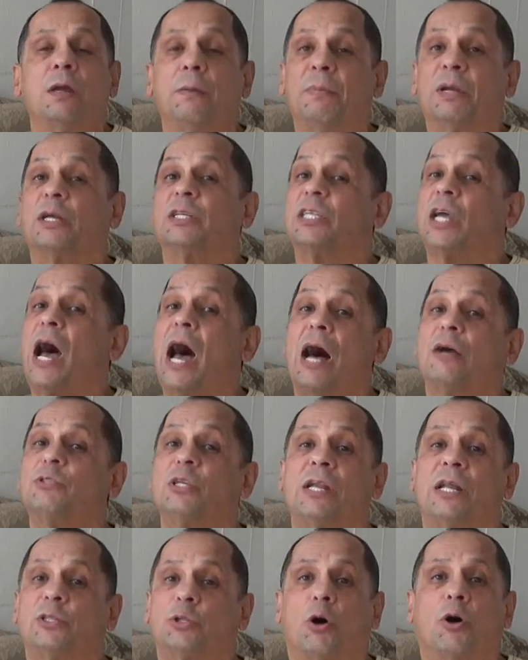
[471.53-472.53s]
Because the
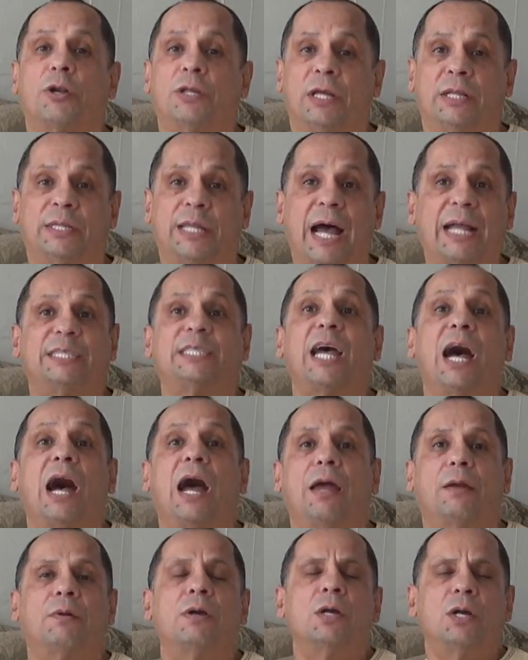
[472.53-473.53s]
Housing Authority in that
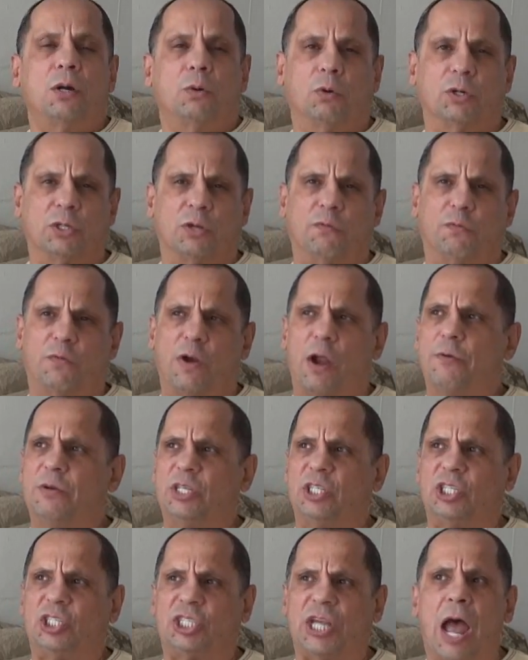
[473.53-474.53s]
time was a very
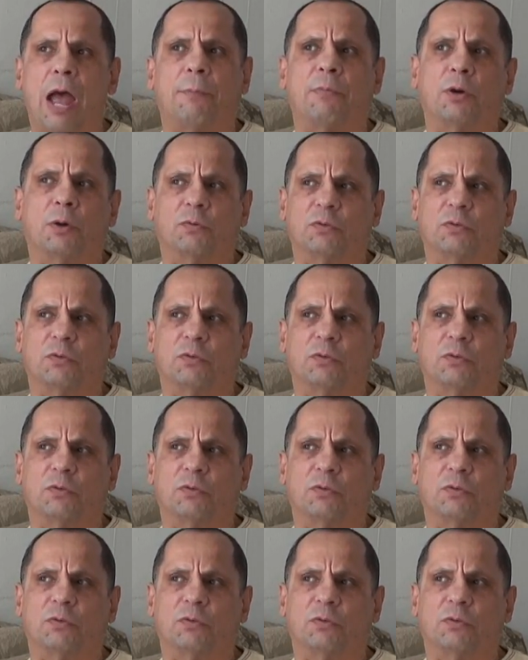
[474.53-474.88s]
shambles.